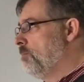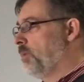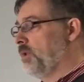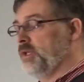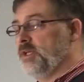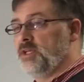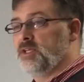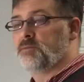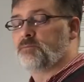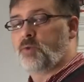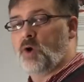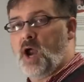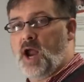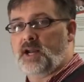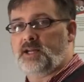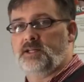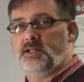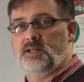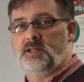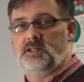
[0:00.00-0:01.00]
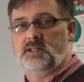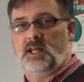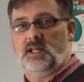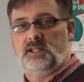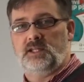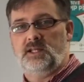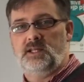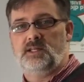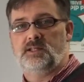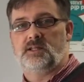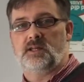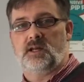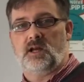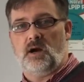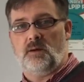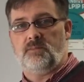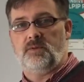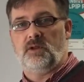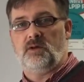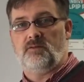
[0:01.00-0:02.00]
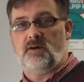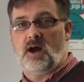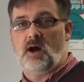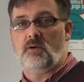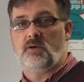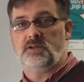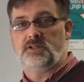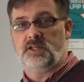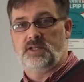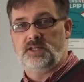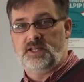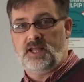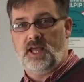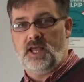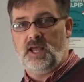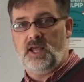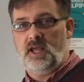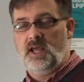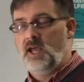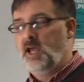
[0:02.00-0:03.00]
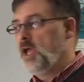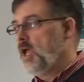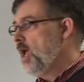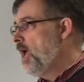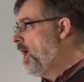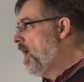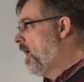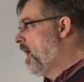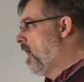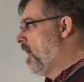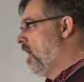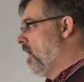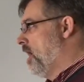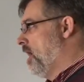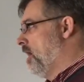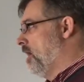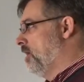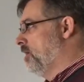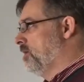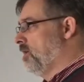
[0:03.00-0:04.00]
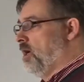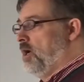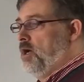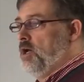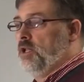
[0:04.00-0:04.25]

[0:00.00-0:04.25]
Please practice at least a couple of hours a day, and